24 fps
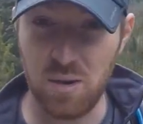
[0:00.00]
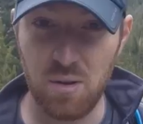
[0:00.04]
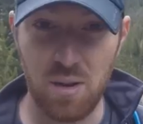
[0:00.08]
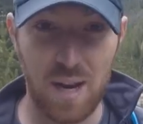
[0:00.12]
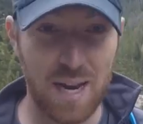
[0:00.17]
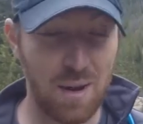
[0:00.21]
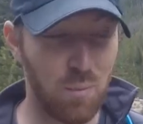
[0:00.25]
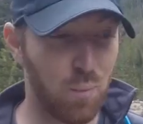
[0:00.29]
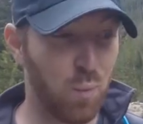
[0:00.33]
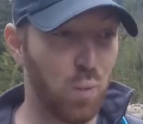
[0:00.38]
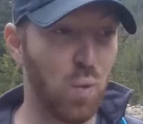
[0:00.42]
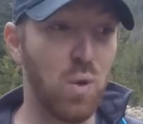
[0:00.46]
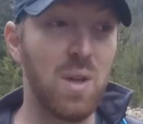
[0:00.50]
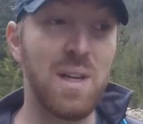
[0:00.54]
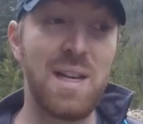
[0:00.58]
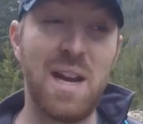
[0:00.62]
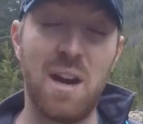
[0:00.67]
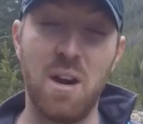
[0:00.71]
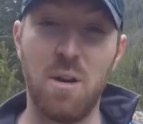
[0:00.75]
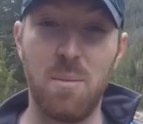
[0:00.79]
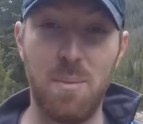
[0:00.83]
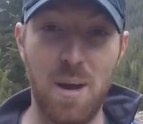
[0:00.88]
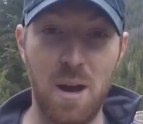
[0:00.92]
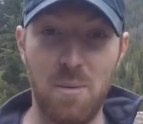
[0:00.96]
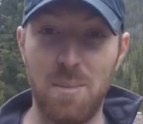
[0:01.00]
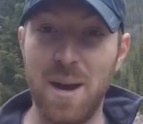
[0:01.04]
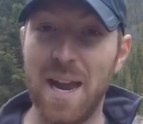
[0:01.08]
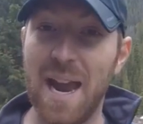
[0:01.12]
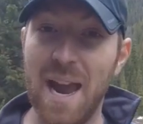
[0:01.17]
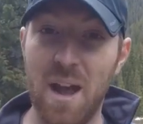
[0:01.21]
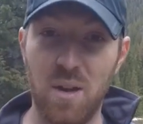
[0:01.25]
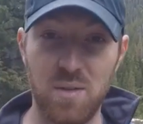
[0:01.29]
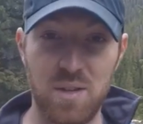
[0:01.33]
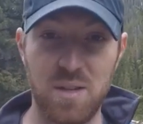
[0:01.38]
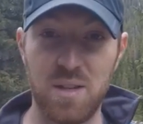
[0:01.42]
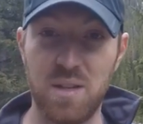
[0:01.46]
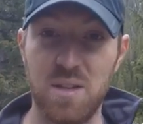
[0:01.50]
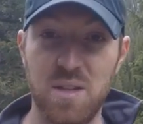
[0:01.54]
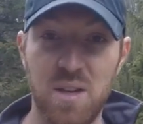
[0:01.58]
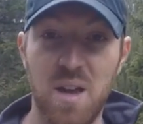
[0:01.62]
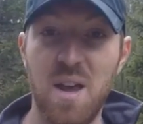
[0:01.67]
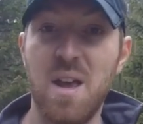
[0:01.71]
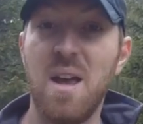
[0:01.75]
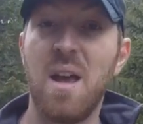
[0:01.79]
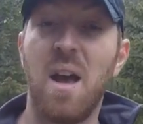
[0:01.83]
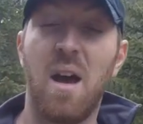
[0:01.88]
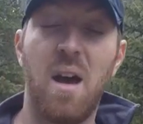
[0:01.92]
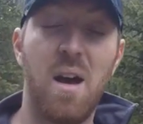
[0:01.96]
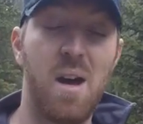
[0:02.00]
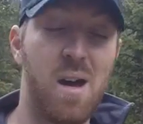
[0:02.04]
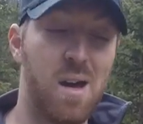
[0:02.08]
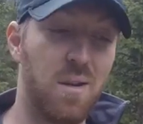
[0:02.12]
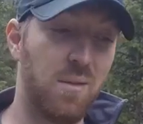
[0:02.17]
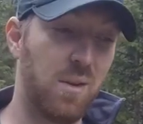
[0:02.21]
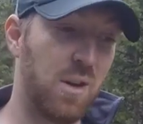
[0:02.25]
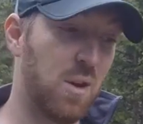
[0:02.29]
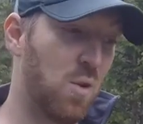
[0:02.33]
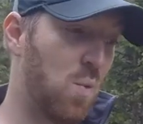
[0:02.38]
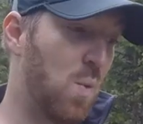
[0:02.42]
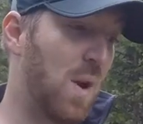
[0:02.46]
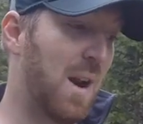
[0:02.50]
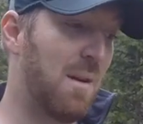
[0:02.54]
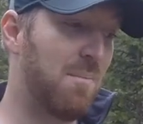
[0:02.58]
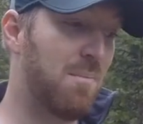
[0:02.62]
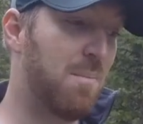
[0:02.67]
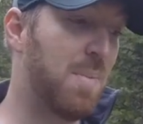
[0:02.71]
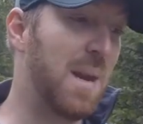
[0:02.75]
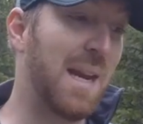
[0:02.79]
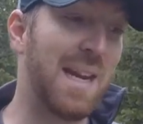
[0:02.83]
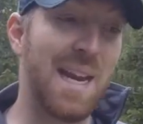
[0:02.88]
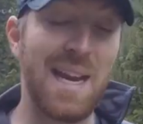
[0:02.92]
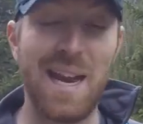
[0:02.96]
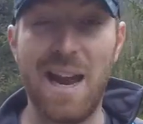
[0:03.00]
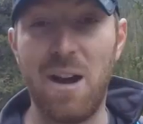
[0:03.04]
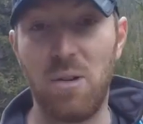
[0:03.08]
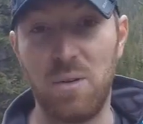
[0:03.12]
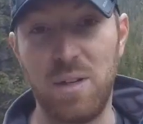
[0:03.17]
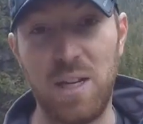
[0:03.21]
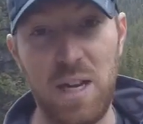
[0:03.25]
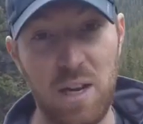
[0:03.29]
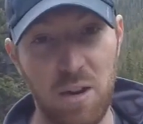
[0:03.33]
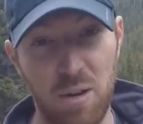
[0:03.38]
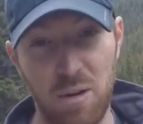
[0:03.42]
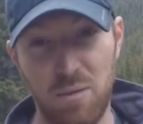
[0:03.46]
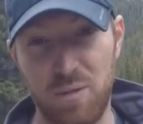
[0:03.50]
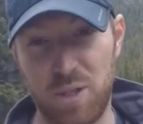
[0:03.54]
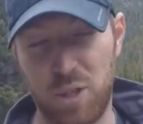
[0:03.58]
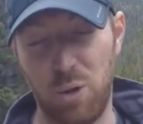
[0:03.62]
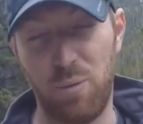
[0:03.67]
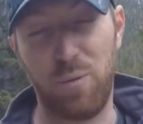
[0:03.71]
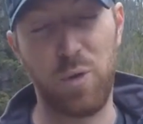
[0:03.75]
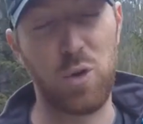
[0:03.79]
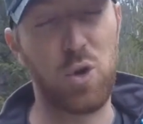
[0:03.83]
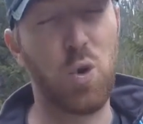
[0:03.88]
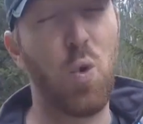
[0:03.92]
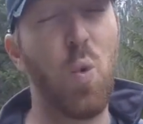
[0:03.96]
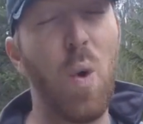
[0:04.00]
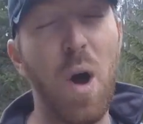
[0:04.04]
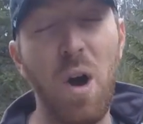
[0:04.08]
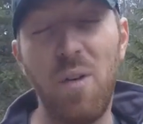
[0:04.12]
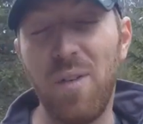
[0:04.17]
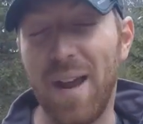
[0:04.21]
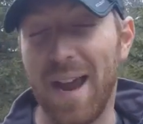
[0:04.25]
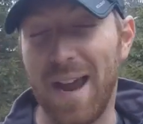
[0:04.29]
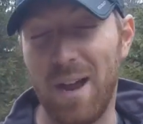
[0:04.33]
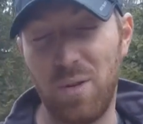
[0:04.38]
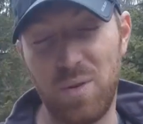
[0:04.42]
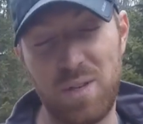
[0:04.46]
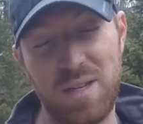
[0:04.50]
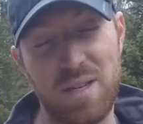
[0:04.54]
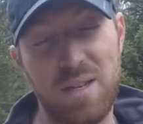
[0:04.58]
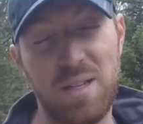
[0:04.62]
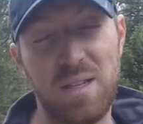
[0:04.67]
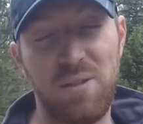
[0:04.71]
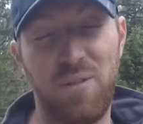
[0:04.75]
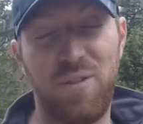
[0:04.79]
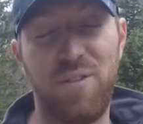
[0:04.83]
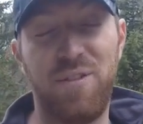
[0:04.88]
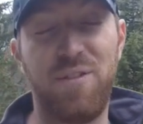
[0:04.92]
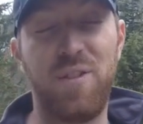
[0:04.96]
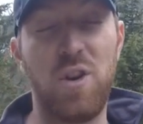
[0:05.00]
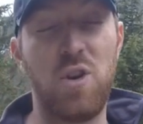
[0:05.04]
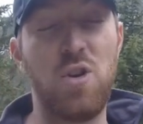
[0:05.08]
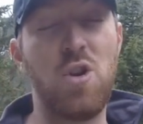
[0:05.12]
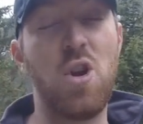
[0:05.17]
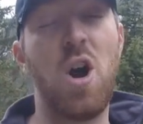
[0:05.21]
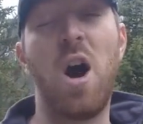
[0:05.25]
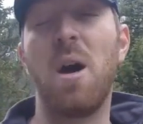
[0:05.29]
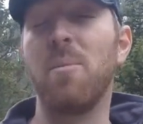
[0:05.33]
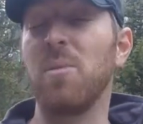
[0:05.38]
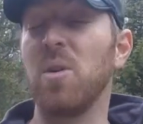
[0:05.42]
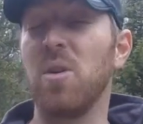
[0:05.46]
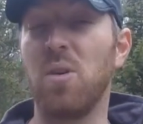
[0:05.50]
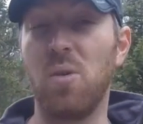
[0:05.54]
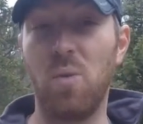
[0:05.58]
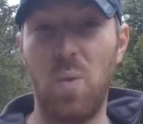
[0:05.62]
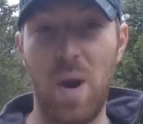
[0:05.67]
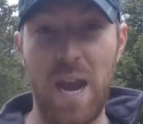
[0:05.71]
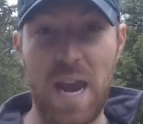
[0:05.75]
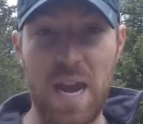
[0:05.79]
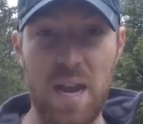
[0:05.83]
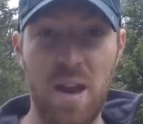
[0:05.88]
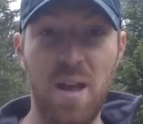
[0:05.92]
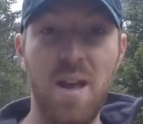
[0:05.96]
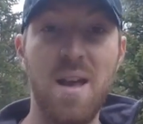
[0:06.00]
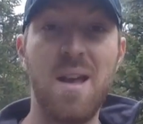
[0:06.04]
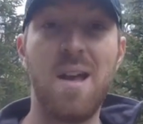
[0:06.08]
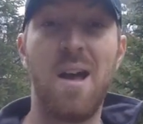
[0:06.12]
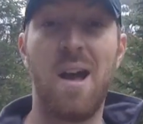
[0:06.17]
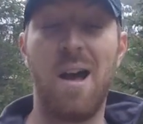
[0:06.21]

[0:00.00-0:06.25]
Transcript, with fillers: You know, I really care about my ounces, uh, you know, when I'm picking out gear. So for 12 ounces, phenomenal phenomenal weight.